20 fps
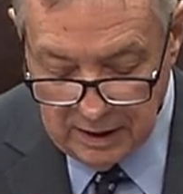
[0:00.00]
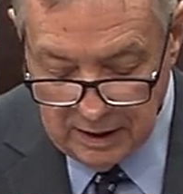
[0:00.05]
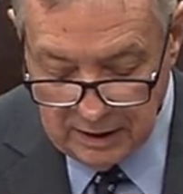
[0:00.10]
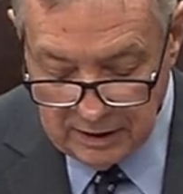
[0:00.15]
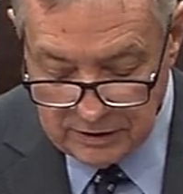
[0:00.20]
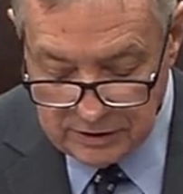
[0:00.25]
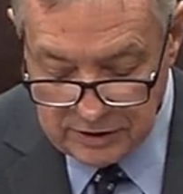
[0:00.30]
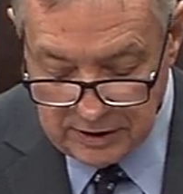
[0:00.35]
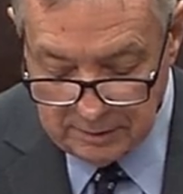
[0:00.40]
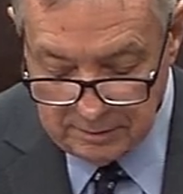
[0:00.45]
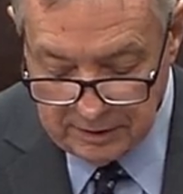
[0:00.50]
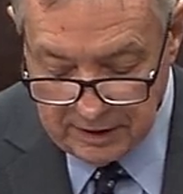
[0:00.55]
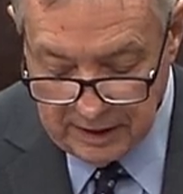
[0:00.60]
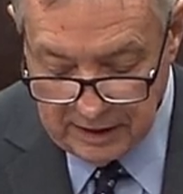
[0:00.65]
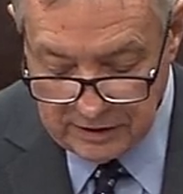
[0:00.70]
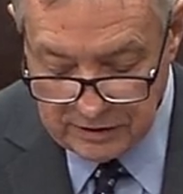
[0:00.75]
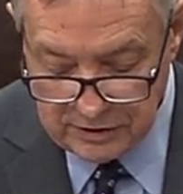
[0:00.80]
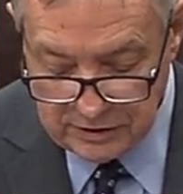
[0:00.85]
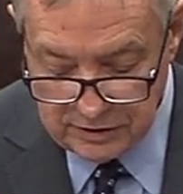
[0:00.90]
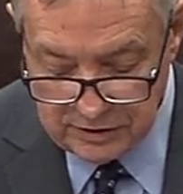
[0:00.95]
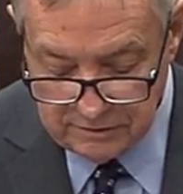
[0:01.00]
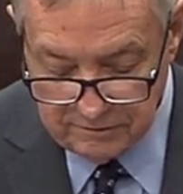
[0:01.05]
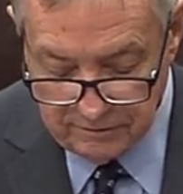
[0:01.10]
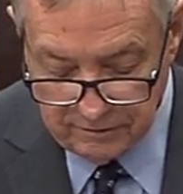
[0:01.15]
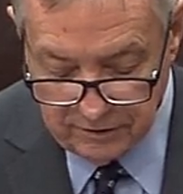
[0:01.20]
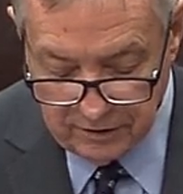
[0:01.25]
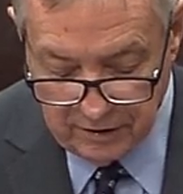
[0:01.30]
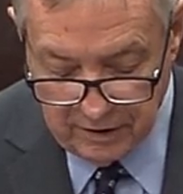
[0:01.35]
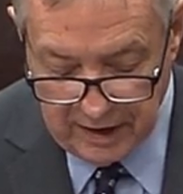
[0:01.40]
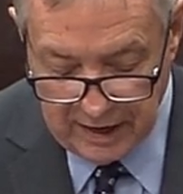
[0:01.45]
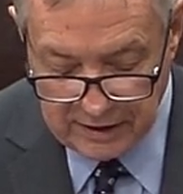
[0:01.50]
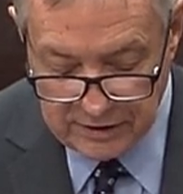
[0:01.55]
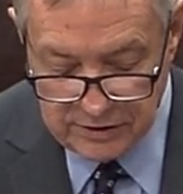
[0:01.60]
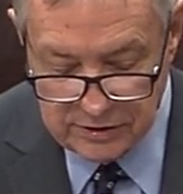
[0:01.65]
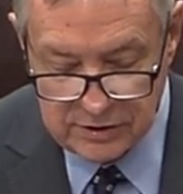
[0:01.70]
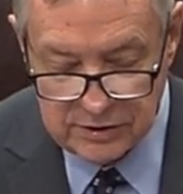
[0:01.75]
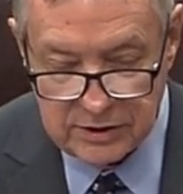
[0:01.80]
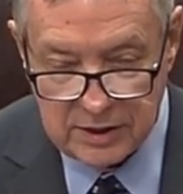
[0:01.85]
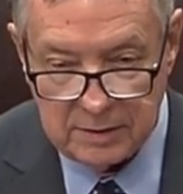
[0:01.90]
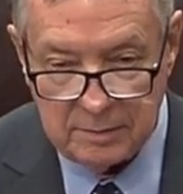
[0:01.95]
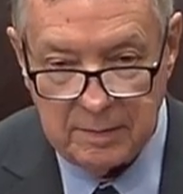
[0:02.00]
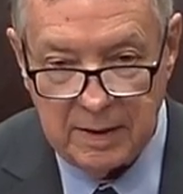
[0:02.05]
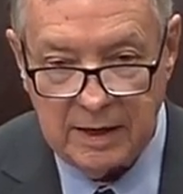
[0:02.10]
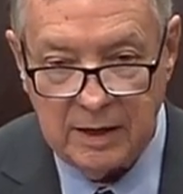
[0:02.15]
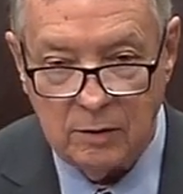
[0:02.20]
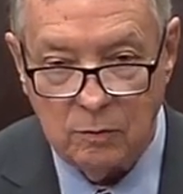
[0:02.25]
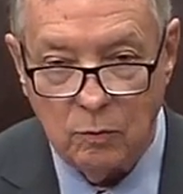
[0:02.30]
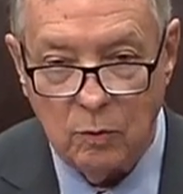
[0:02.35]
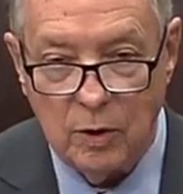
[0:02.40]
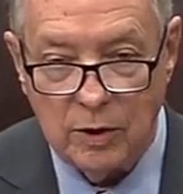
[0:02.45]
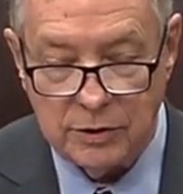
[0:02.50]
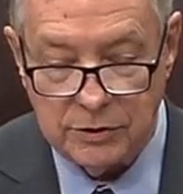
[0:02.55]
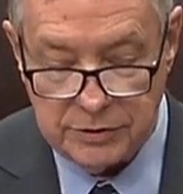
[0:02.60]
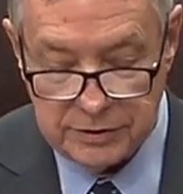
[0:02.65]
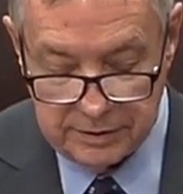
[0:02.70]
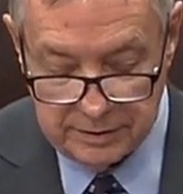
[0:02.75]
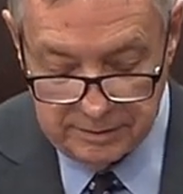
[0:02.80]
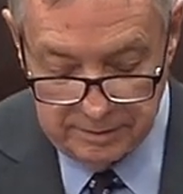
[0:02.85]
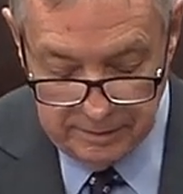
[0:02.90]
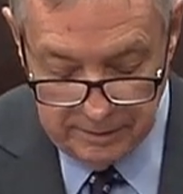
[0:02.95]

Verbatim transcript: in some cases, for their actions that make it worse.